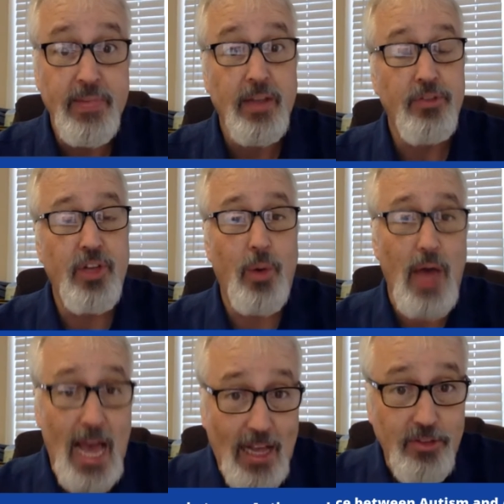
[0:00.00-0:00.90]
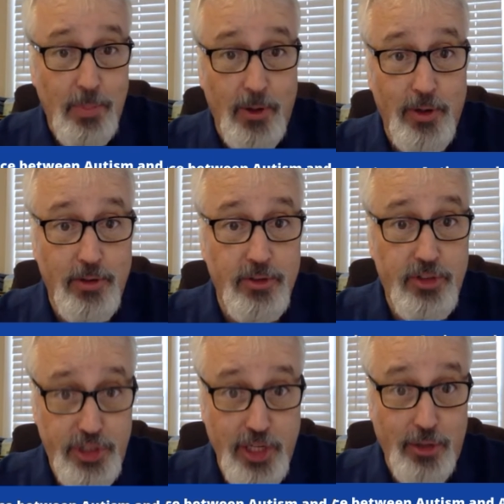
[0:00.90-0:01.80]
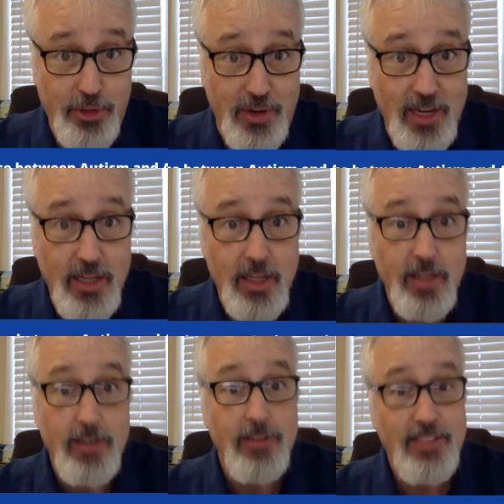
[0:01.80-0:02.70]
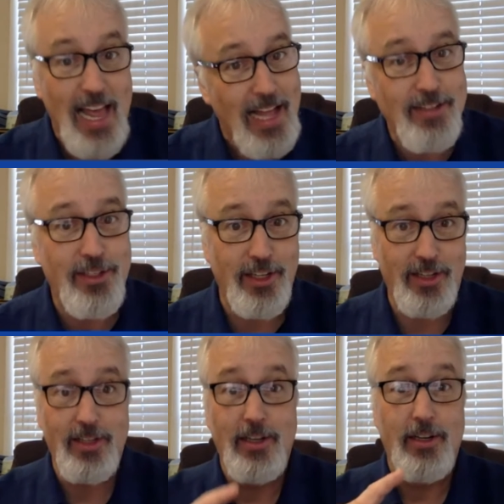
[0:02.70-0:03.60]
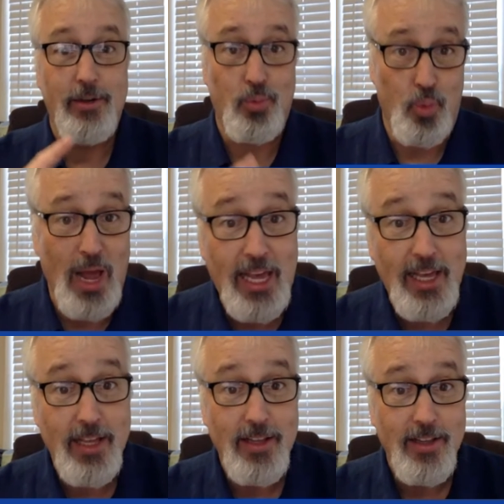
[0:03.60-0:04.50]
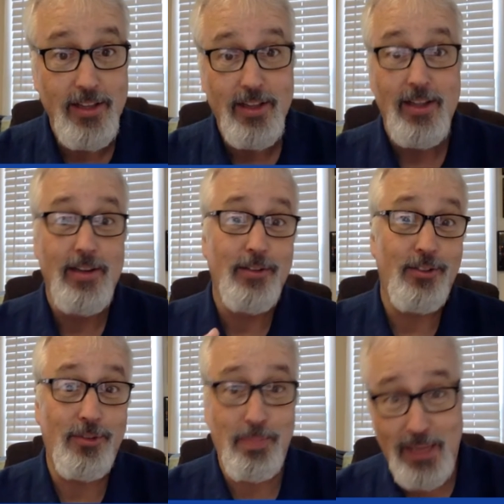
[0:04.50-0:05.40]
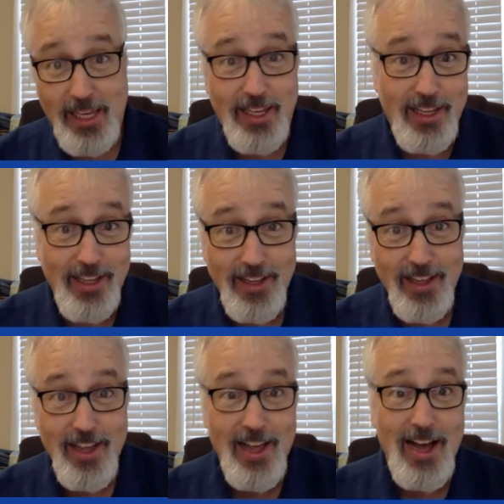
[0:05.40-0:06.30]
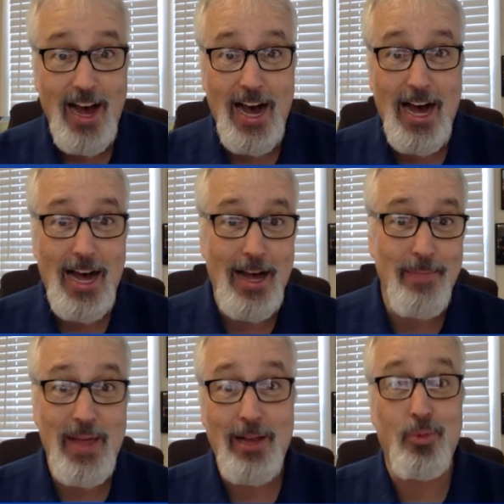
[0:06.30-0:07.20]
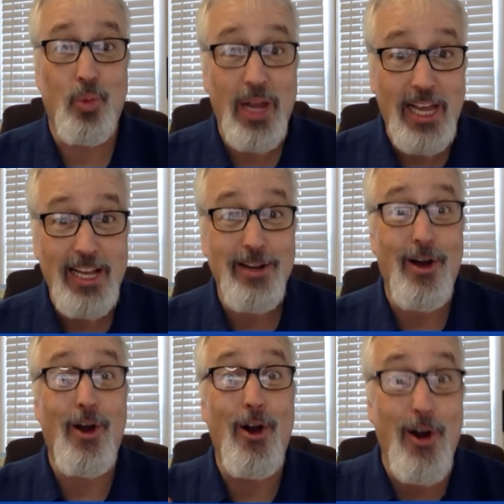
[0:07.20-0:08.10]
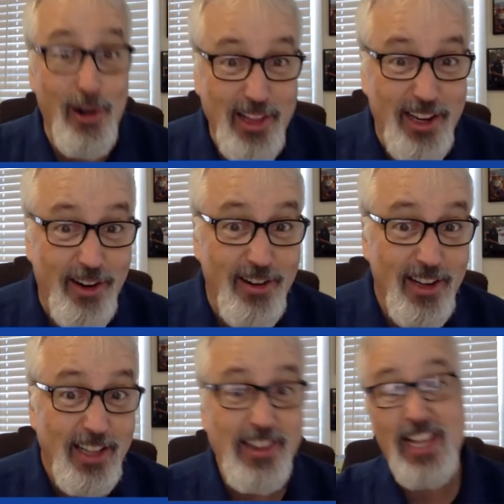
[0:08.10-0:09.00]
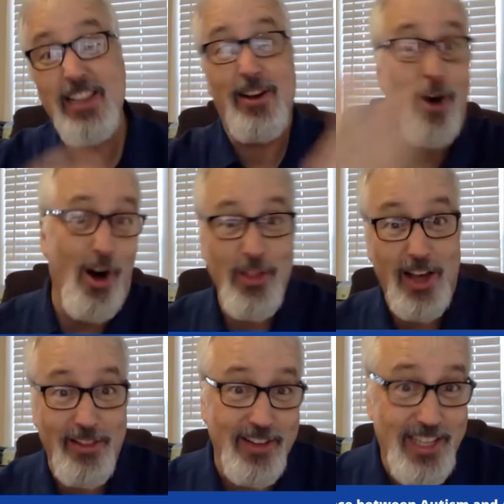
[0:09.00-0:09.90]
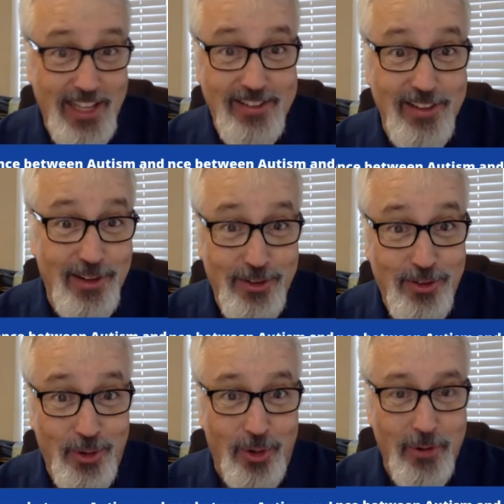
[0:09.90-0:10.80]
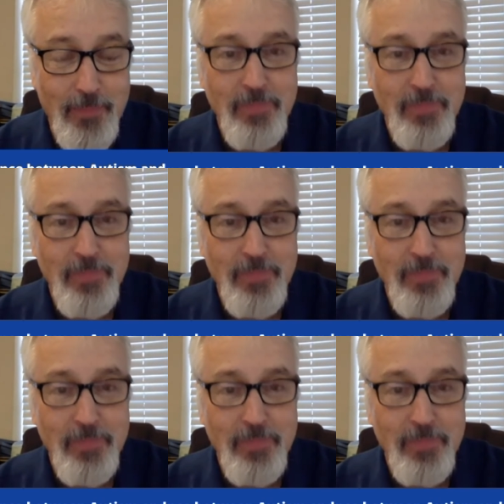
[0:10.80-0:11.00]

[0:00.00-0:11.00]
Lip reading: So Asperger's children tend to write, speak, and read earlier than all the other kids in their school.